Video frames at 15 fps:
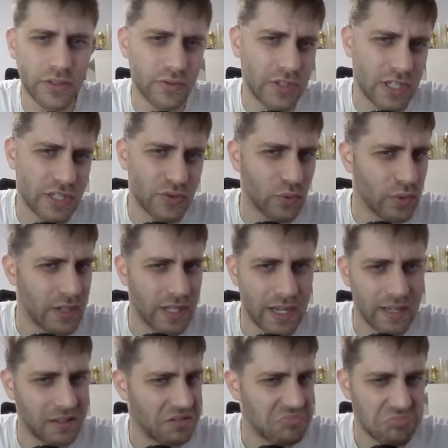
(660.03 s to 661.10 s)
just rook
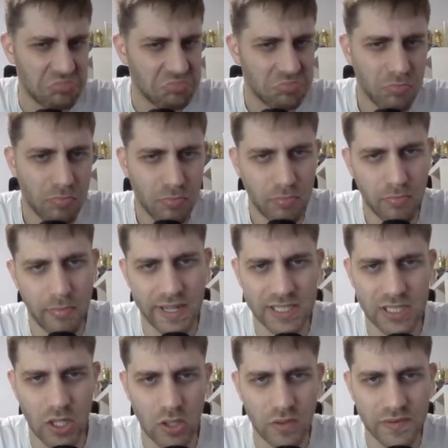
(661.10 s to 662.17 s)
e8 makes
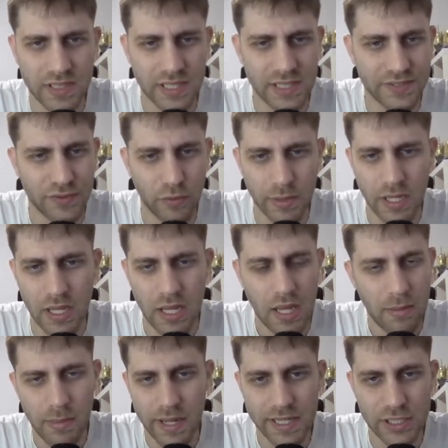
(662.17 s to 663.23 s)
a lot of sense for me.
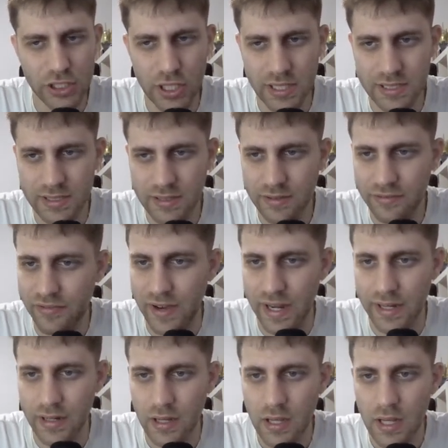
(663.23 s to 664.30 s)
Black is just
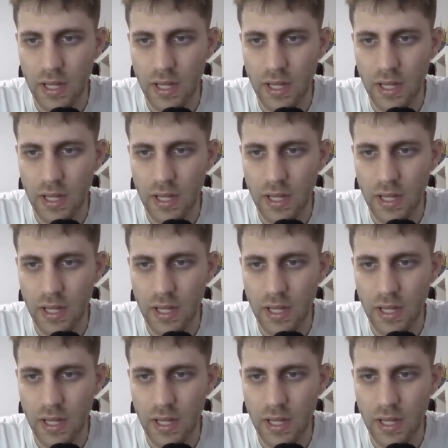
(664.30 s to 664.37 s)
fine.